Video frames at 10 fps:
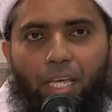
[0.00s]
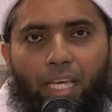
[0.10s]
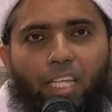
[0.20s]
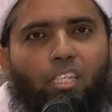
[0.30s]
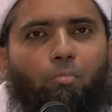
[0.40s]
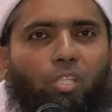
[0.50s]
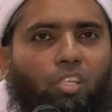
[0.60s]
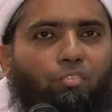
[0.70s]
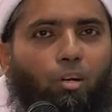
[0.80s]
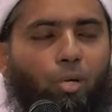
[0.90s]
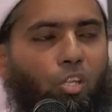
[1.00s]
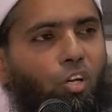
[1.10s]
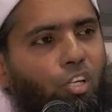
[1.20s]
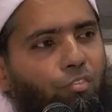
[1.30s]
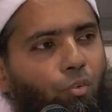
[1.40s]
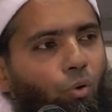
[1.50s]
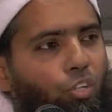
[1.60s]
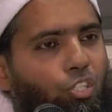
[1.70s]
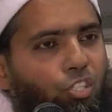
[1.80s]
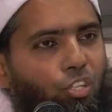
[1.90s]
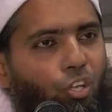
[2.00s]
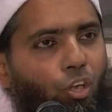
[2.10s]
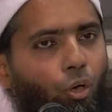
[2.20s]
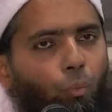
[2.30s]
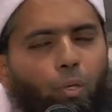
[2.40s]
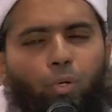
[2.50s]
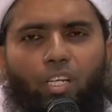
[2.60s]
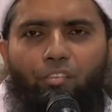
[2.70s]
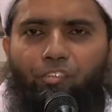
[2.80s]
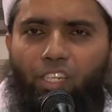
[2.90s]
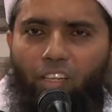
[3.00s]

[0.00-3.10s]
In the month of Ramadan, of course, we would have